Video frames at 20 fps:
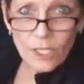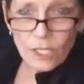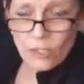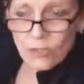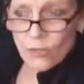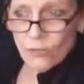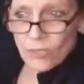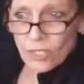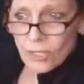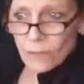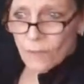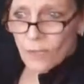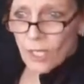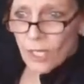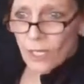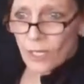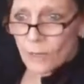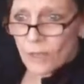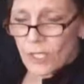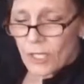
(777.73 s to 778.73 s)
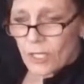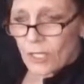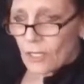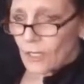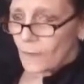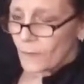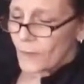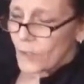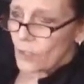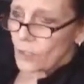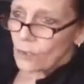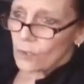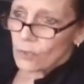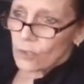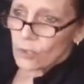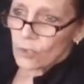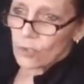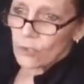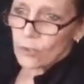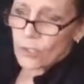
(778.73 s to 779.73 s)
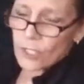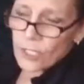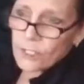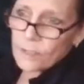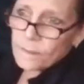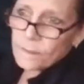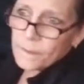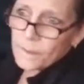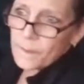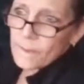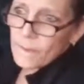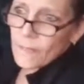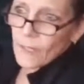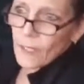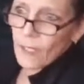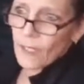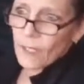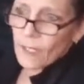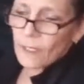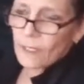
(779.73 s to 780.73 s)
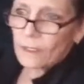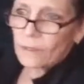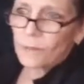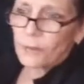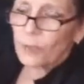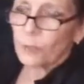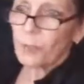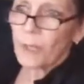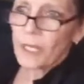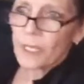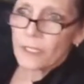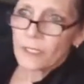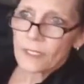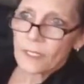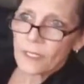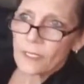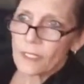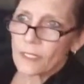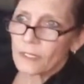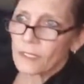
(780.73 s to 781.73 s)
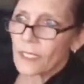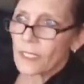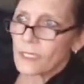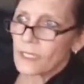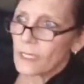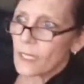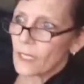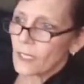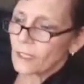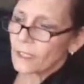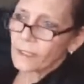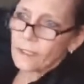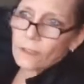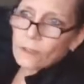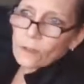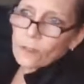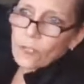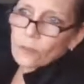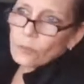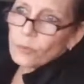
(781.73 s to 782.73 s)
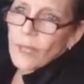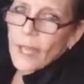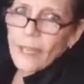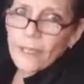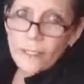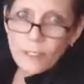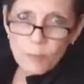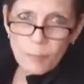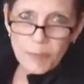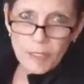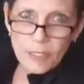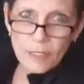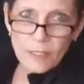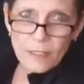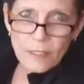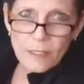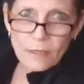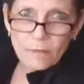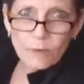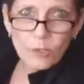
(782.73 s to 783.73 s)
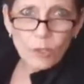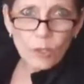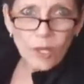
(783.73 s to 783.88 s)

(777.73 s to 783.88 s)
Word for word: So sometimes, you know, you can uh, if you're painting, let's say like a, a red piece, if you